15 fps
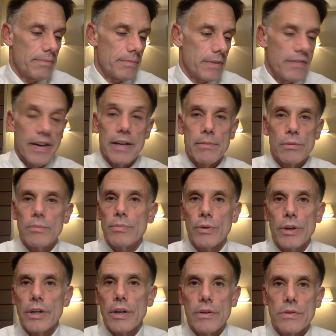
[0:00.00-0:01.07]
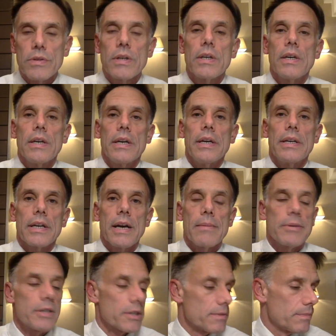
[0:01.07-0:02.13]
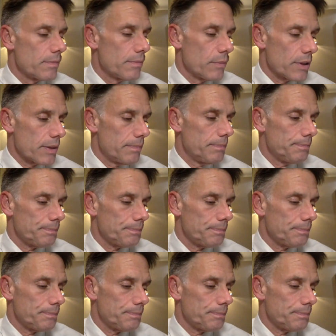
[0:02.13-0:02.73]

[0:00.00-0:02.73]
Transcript: a valuable employee goes into competition with them.